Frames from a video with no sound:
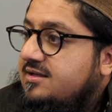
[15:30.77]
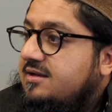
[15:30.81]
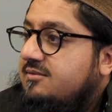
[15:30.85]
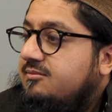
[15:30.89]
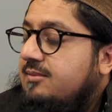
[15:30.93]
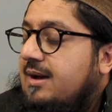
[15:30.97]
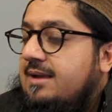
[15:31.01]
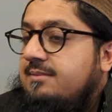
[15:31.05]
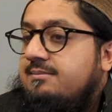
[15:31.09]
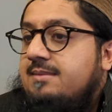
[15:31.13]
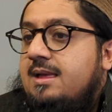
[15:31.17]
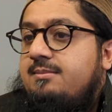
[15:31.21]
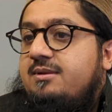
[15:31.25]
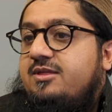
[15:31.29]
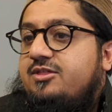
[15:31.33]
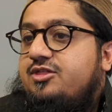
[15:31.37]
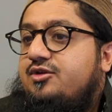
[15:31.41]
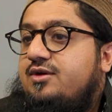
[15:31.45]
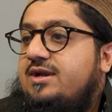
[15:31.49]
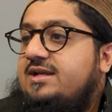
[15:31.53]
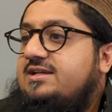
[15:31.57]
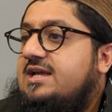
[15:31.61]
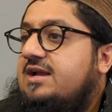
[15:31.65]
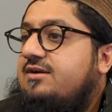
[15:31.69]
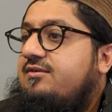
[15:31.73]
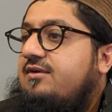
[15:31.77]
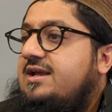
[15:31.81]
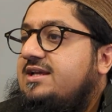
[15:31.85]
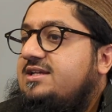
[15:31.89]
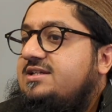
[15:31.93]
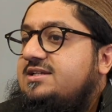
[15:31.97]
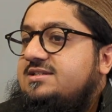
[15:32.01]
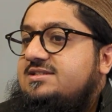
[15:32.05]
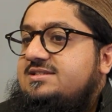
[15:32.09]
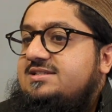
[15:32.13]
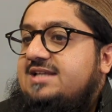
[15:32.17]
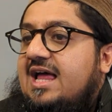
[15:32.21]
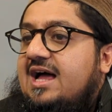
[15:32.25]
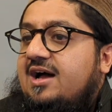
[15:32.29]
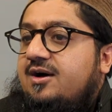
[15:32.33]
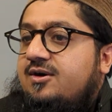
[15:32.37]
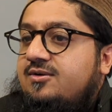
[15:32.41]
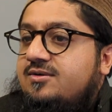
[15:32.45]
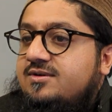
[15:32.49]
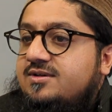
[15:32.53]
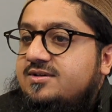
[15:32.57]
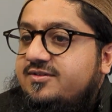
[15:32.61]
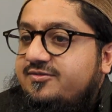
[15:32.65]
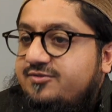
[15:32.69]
right, maybe three generations now